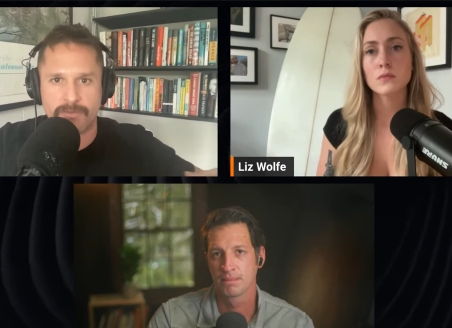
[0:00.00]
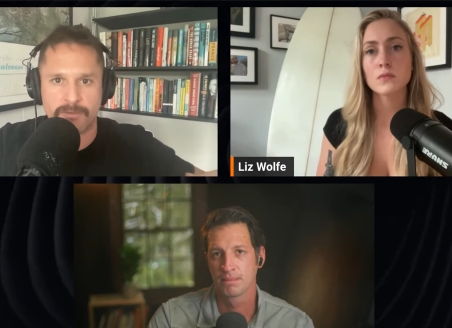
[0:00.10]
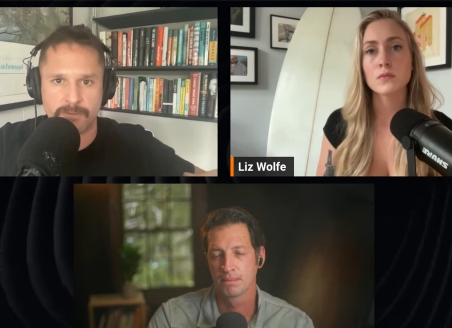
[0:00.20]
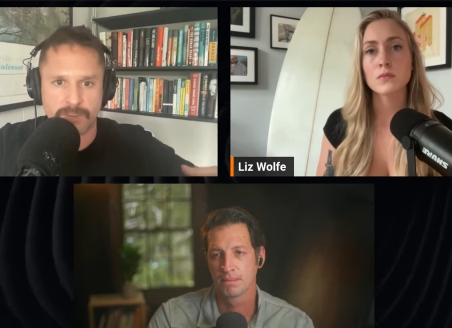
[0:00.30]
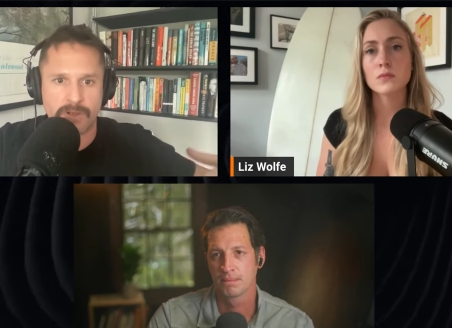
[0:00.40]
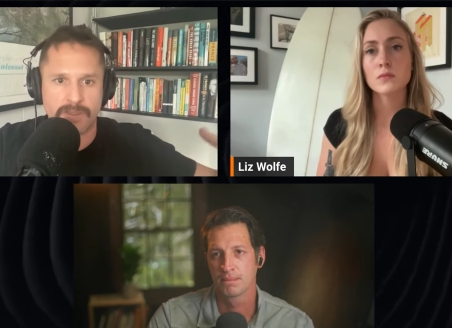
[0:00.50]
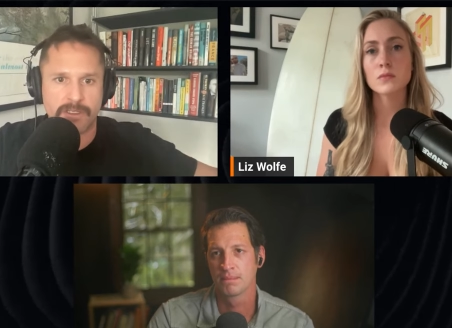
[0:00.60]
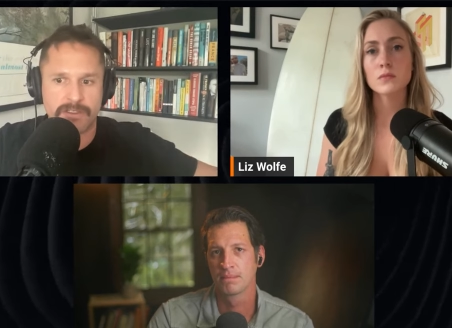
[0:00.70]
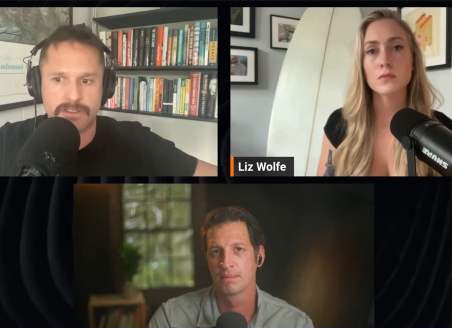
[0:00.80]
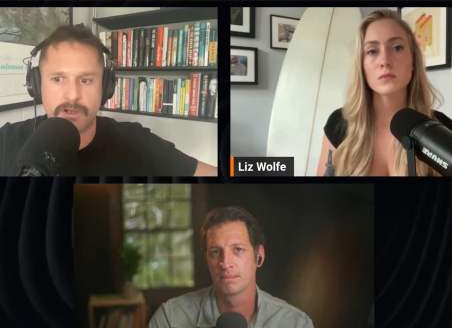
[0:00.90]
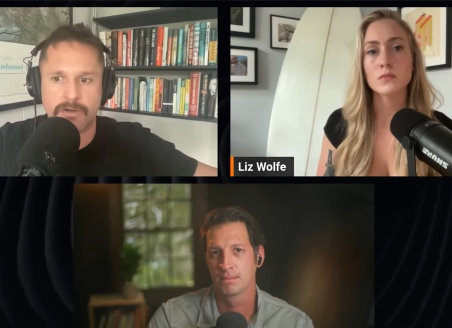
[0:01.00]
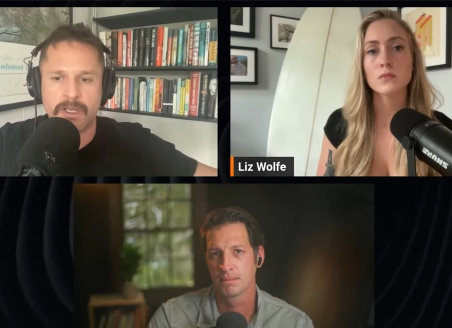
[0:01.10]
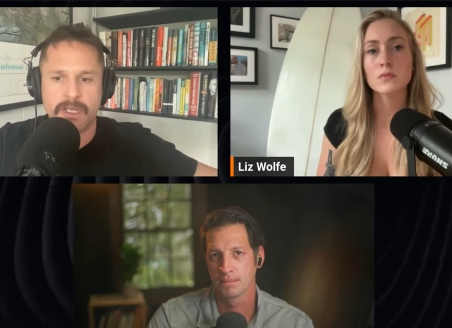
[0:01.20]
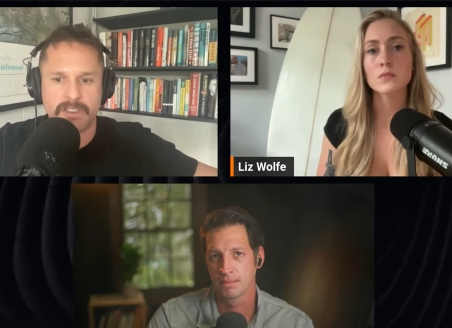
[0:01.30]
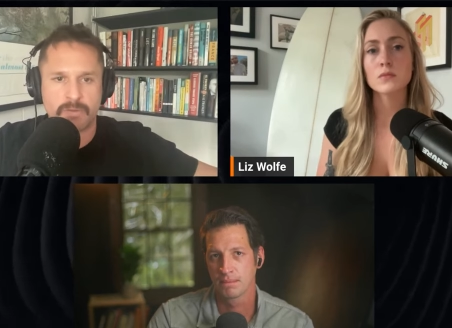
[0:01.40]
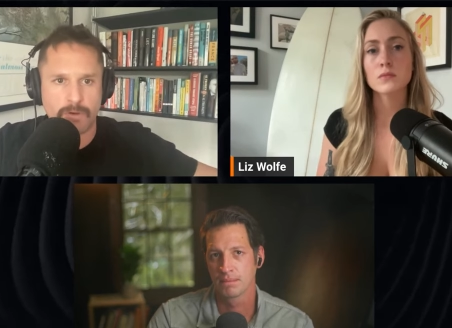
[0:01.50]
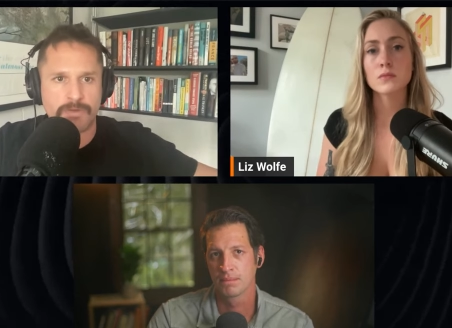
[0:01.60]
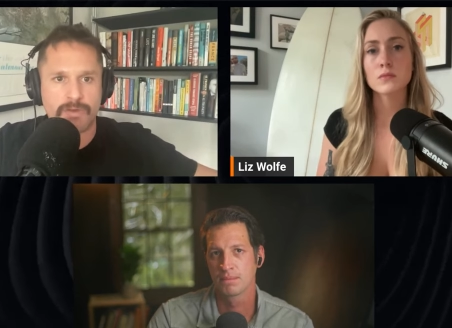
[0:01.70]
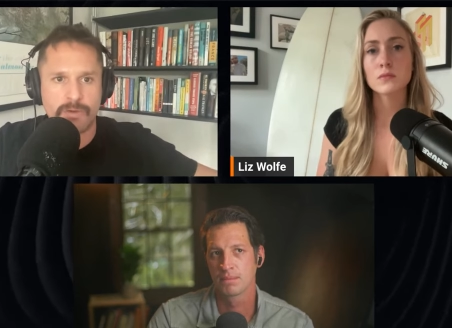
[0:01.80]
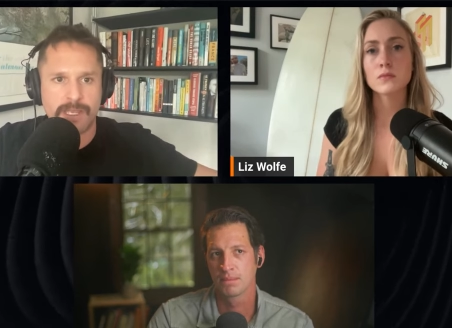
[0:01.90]
Speaker 1: So I think it's, you know, it's worth
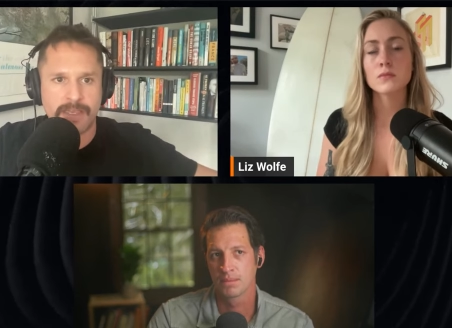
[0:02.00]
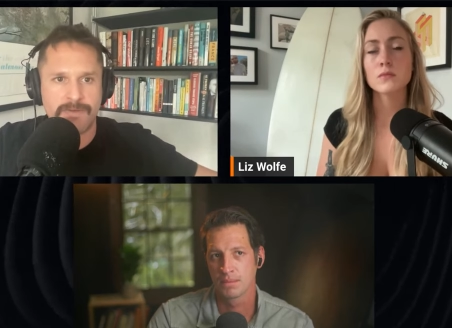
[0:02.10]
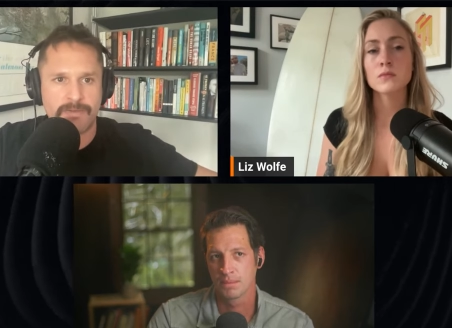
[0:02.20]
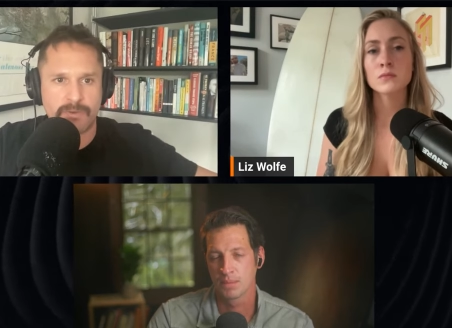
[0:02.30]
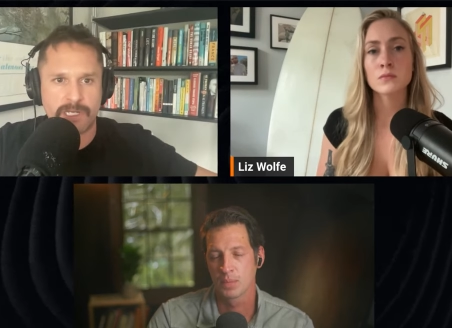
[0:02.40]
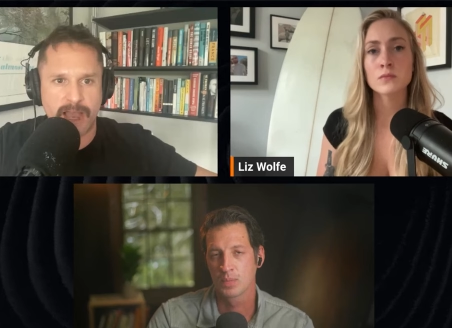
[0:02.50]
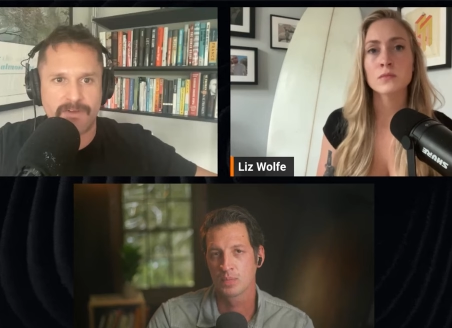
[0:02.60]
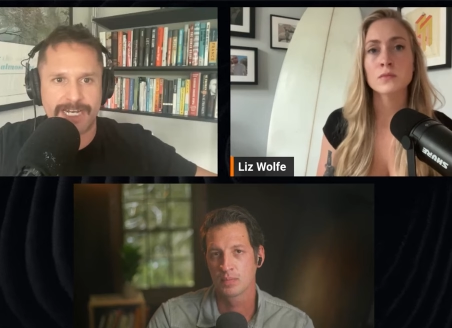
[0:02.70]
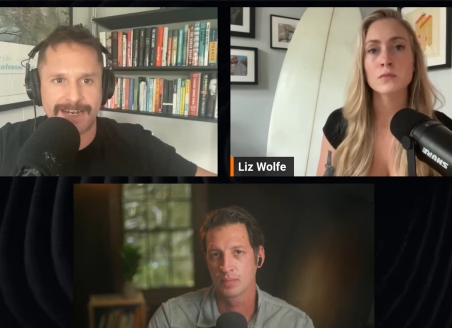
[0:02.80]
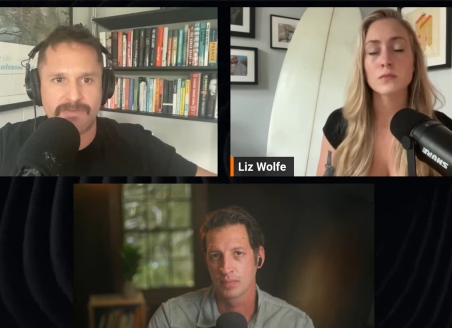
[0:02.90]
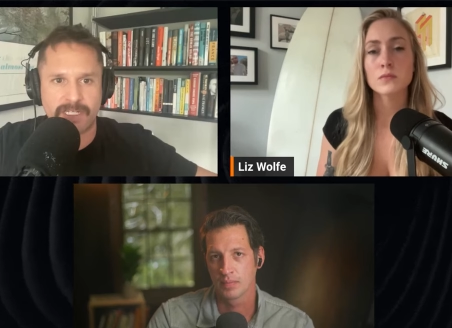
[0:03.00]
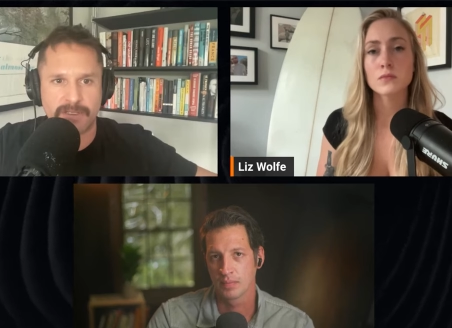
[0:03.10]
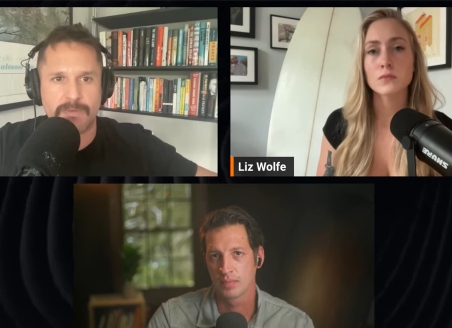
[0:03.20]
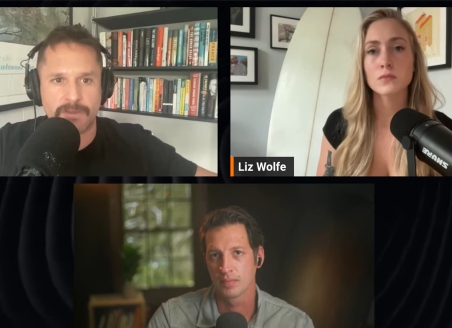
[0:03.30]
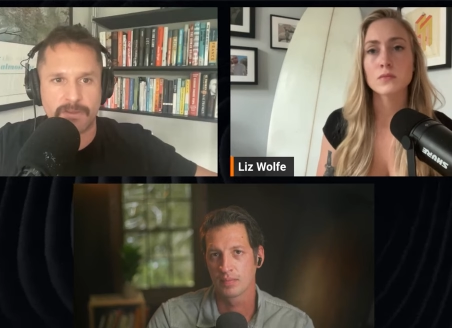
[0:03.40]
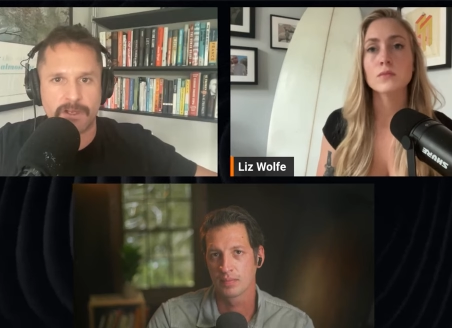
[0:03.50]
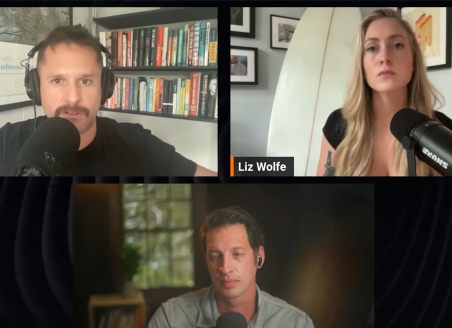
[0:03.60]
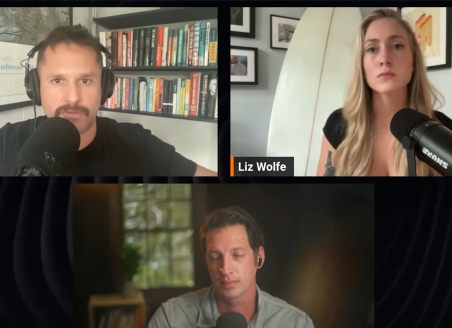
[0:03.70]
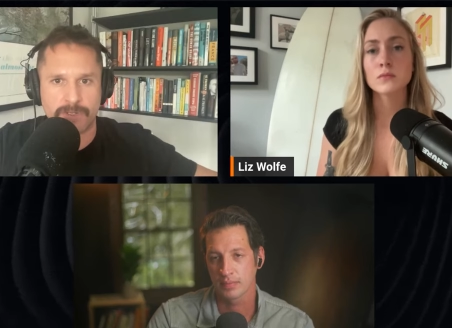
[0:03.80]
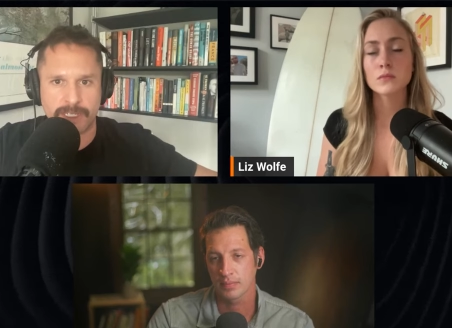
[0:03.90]
doing, even if we haven't identified something that they are
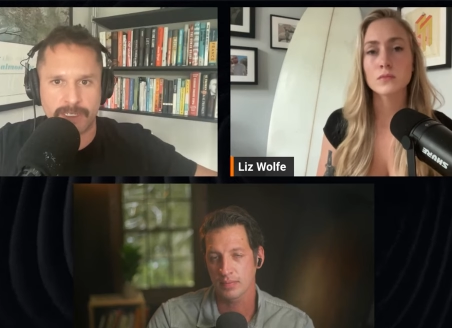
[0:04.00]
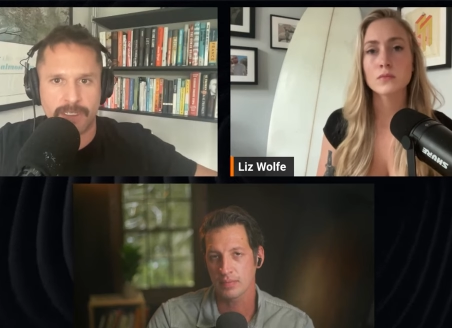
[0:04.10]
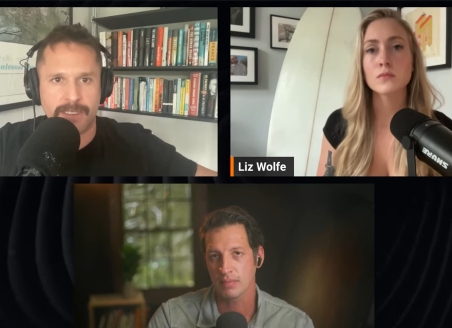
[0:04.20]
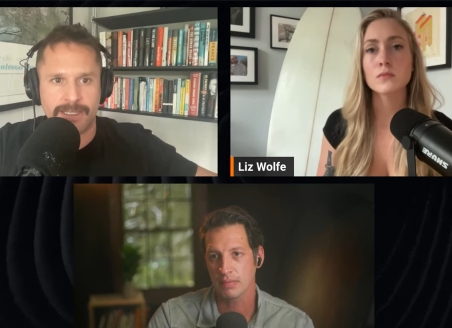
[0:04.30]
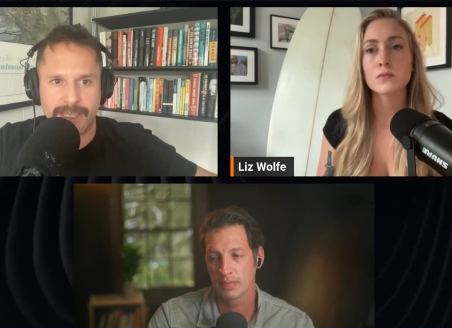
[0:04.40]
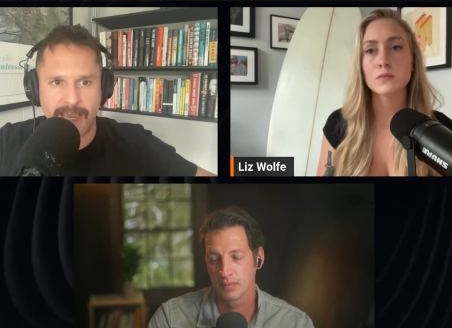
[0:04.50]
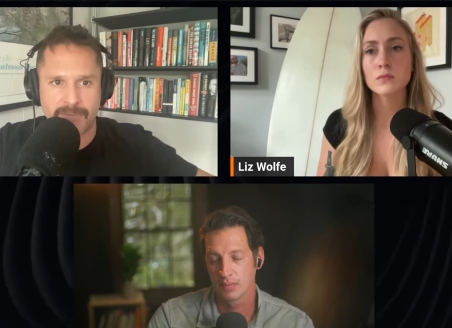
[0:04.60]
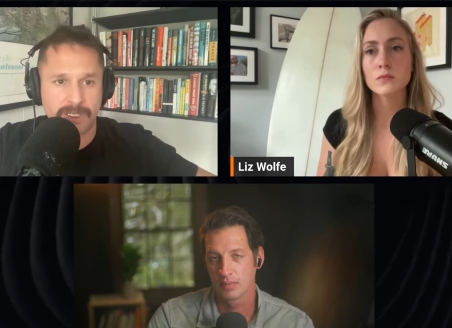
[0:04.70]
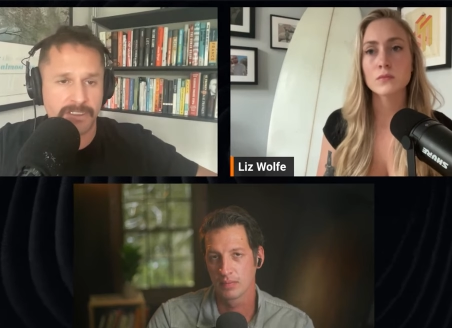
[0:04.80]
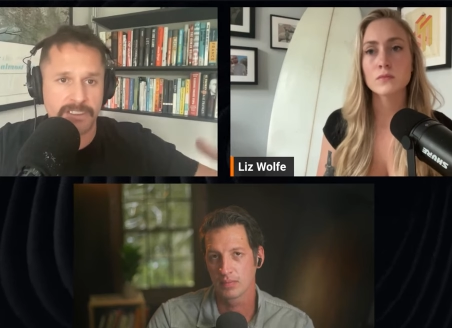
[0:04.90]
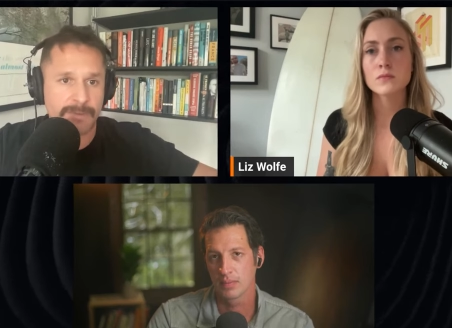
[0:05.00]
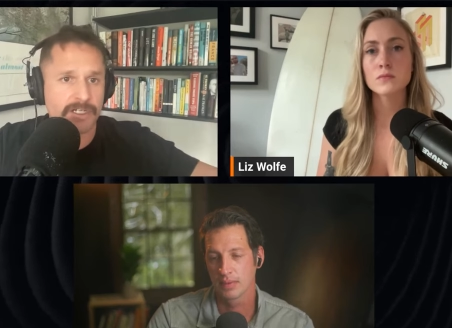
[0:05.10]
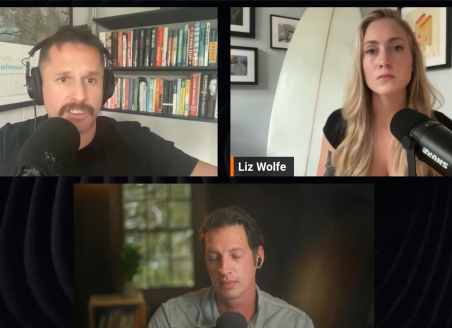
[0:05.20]
doing yet, because especially if,